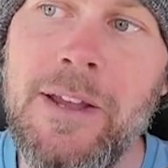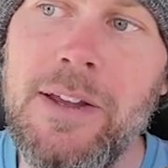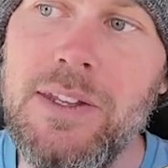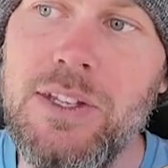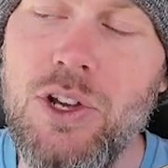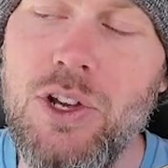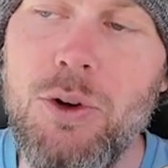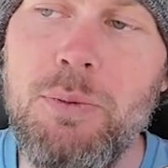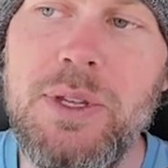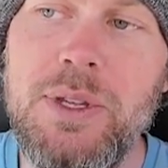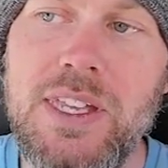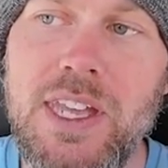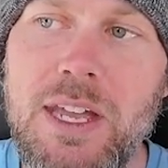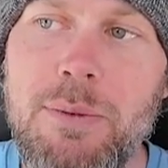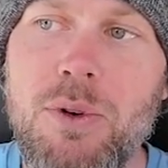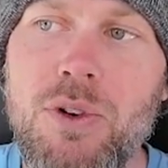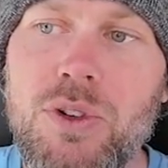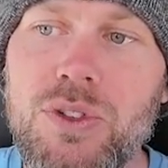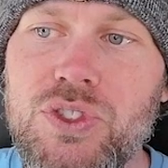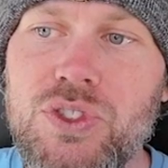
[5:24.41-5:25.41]
you'll be
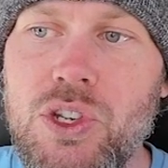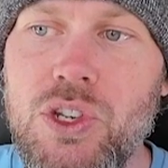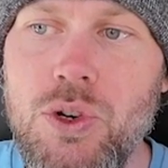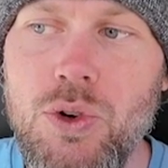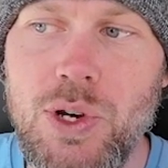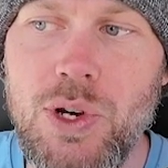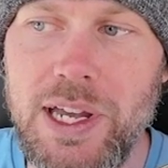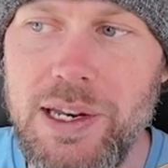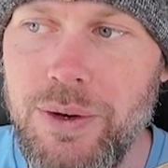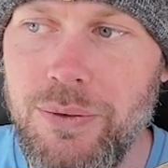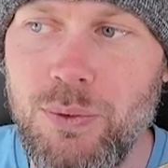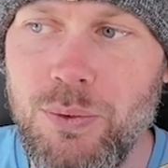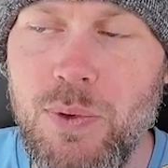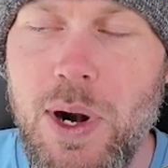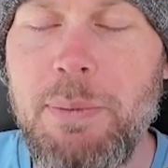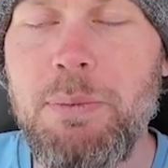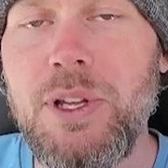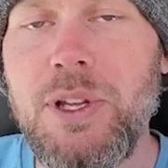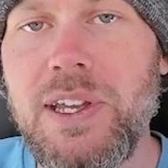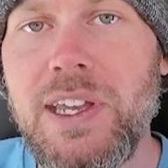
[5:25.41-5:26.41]
able to kind of
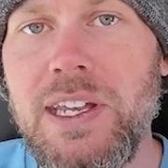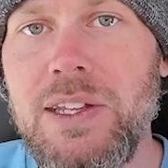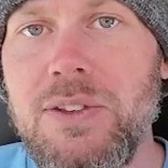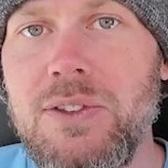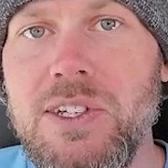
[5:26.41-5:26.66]
replicate